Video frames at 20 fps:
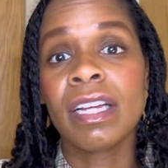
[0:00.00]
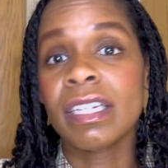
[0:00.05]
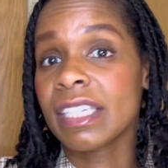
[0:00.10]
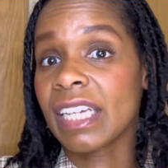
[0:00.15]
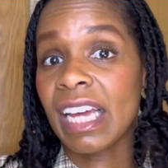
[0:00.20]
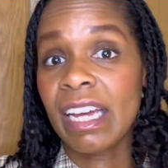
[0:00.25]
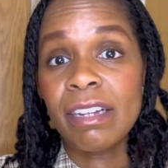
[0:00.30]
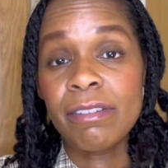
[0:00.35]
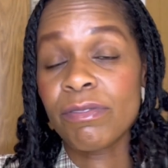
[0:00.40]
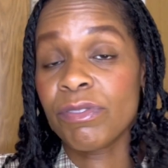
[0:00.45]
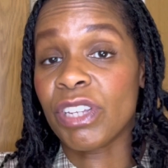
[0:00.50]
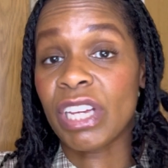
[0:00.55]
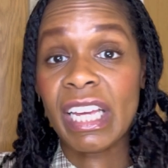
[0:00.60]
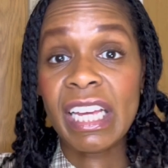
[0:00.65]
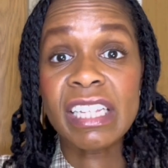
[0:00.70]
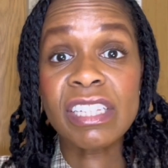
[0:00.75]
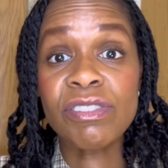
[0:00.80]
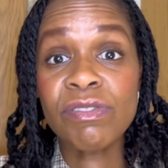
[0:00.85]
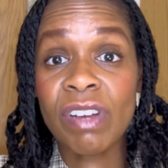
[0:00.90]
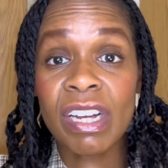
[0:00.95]
Get the
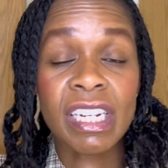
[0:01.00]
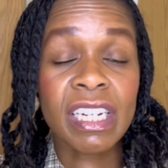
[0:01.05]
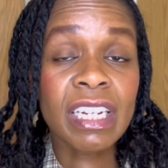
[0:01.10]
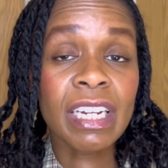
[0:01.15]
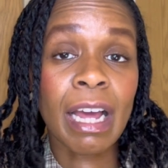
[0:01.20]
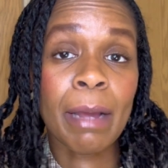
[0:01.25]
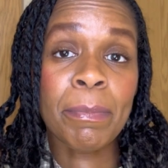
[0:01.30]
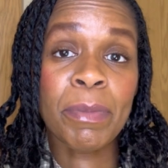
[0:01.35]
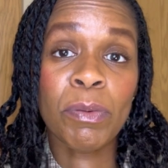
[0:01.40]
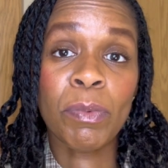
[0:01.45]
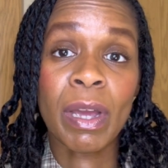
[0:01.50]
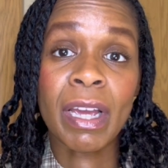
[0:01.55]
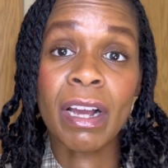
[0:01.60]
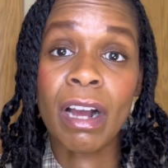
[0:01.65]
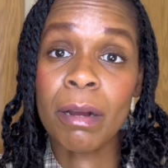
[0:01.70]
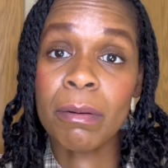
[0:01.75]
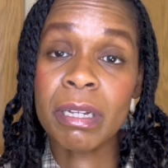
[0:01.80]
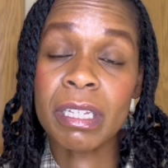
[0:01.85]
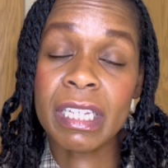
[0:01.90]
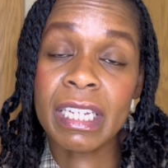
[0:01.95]
kids ready, like me, wake
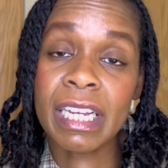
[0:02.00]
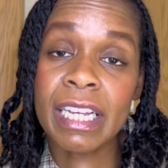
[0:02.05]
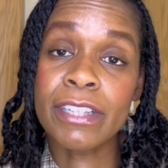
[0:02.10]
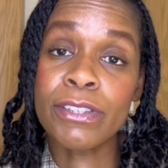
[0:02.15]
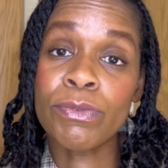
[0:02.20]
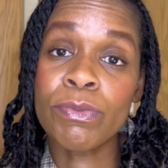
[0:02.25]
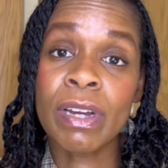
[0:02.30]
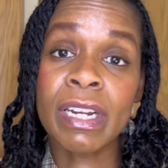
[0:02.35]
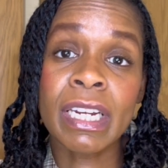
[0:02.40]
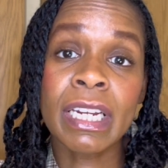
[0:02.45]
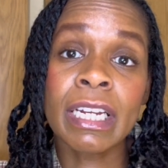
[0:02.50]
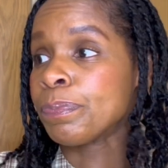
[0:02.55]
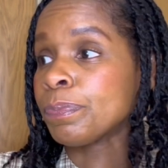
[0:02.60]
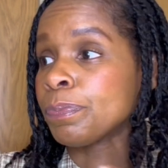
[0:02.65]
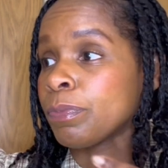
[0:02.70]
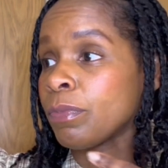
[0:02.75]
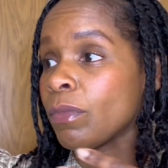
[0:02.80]
up, get the kids ready,